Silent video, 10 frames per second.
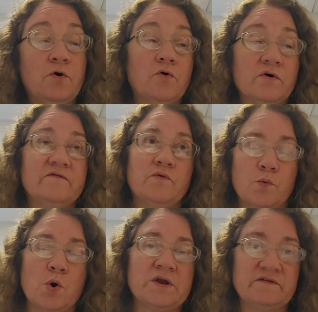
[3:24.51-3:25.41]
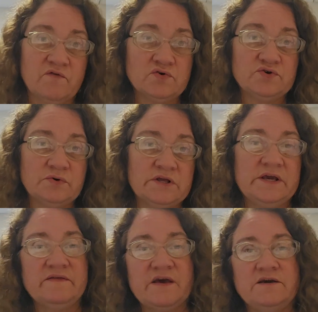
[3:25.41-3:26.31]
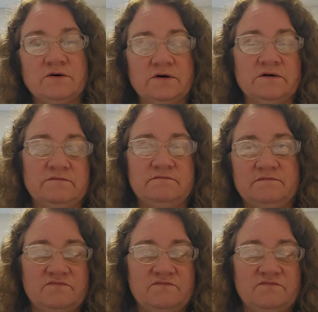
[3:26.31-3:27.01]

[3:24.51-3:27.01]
Or if we're working virtually, they could